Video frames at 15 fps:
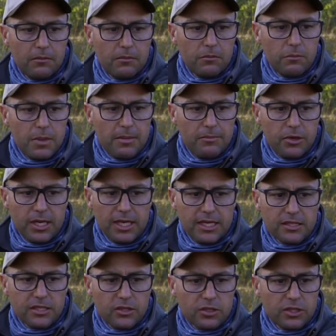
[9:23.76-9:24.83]
Memory
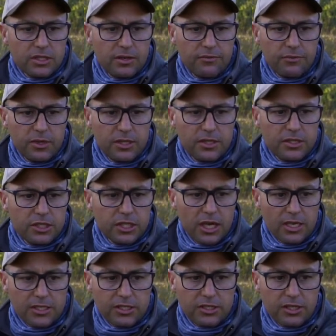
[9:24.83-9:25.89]
is different
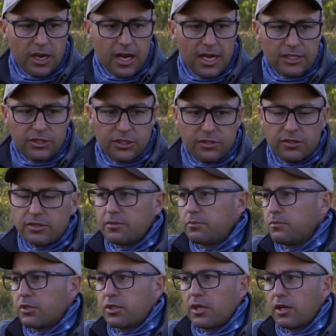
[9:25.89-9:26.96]
slots, so I choose
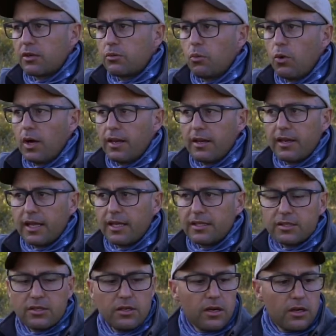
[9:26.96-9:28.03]
slot 1.
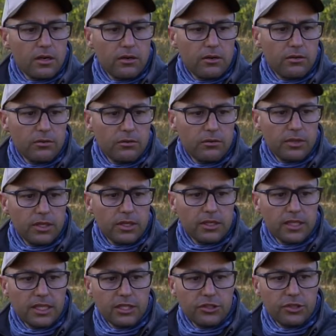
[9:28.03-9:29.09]
There's no real
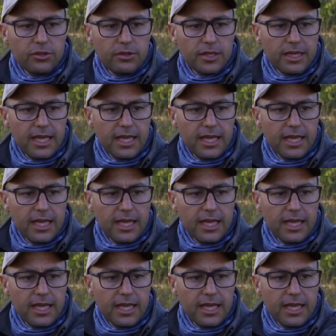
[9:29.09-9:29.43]
issue in